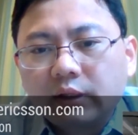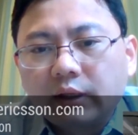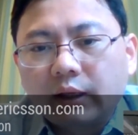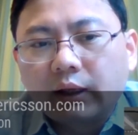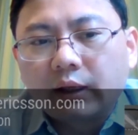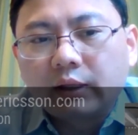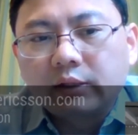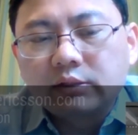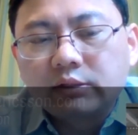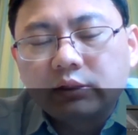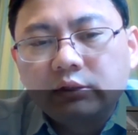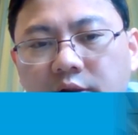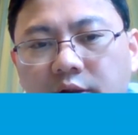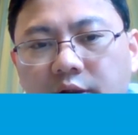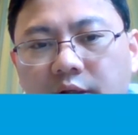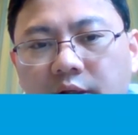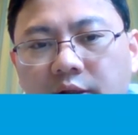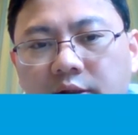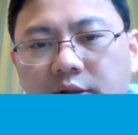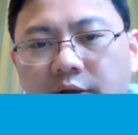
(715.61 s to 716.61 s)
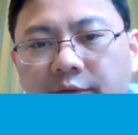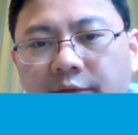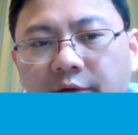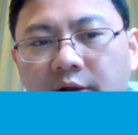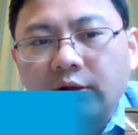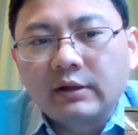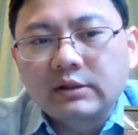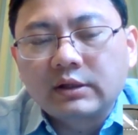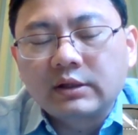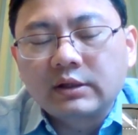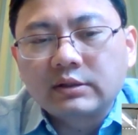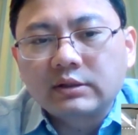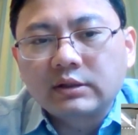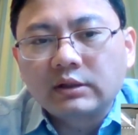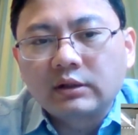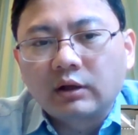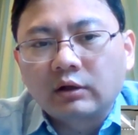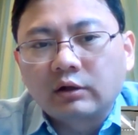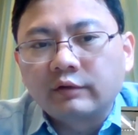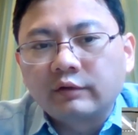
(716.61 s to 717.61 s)
and you can definitely see a
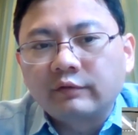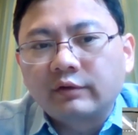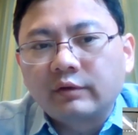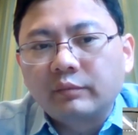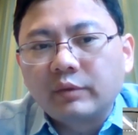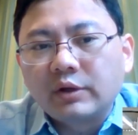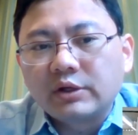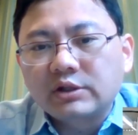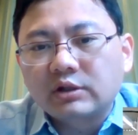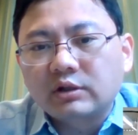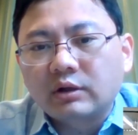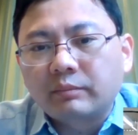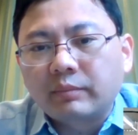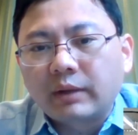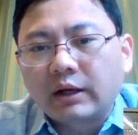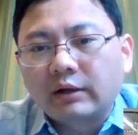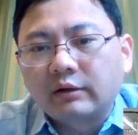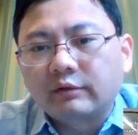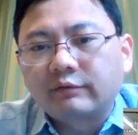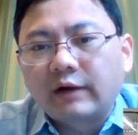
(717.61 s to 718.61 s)
lot of information about